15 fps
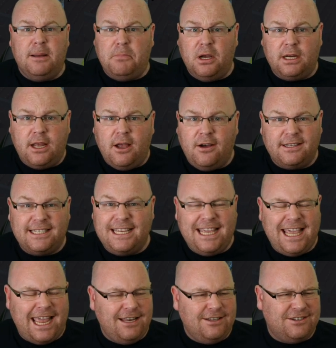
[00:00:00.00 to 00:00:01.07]
but
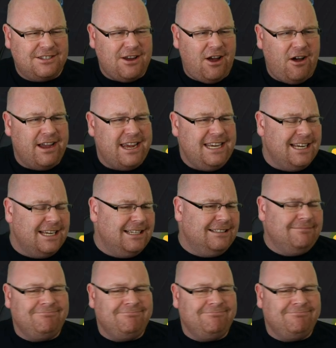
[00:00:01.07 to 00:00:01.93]
cutting inside